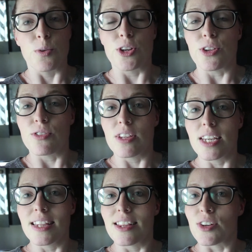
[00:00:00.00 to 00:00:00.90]
We're
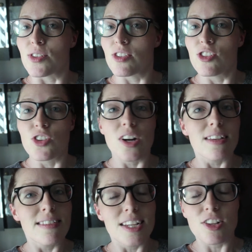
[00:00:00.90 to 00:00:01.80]
using those
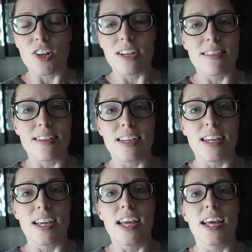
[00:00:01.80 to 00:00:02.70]
trusty, trusty